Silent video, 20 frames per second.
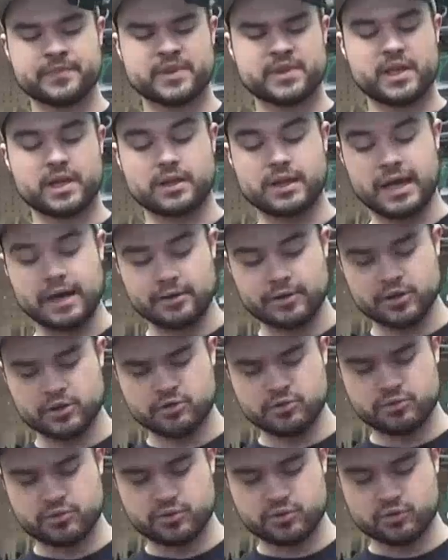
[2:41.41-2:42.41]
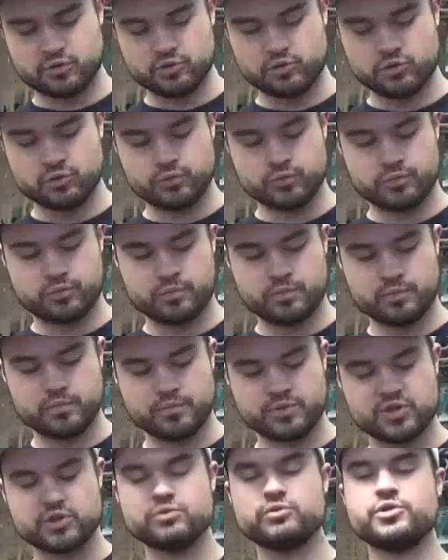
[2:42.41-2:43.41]
allow you to
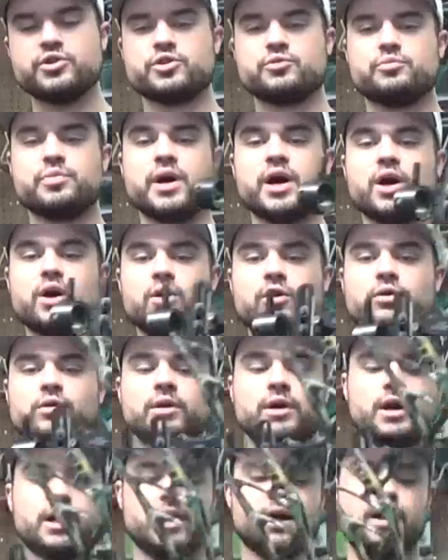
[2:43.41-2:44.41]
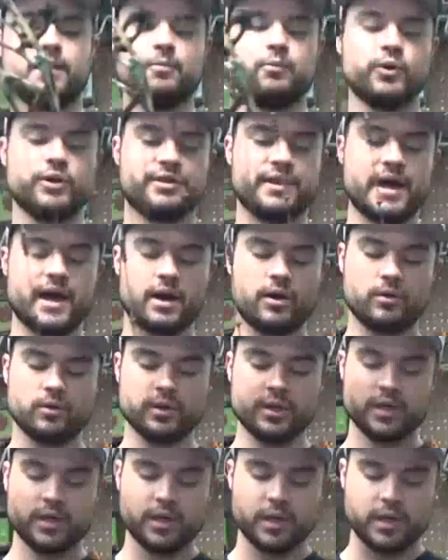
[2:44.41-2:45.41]
tune your bow
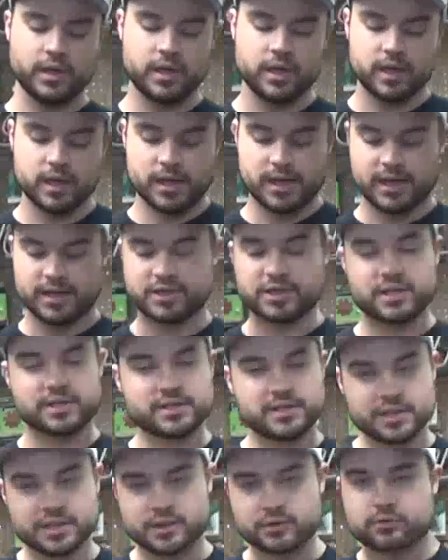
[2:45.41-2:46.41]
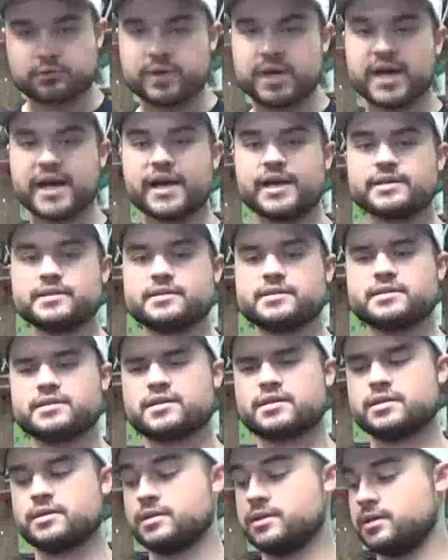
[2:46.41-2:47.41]
without adjusting the rest,